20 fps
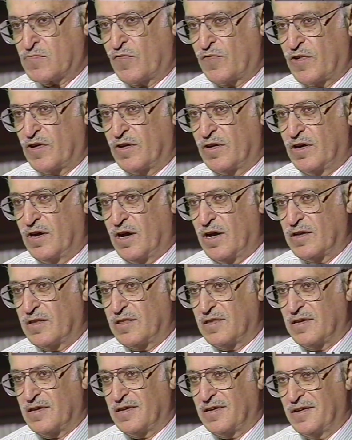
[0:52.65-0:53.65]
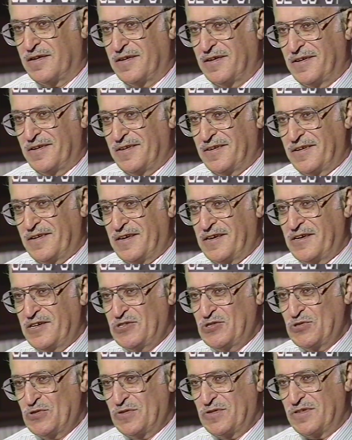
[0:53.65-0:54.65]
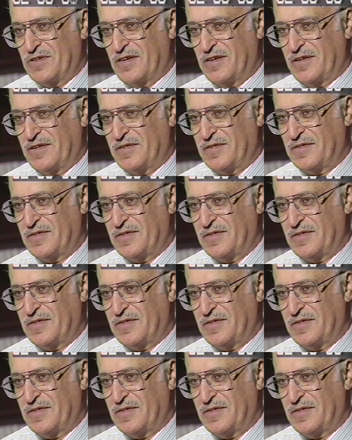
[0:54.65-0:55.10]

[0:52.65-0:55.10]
forgot the issue there.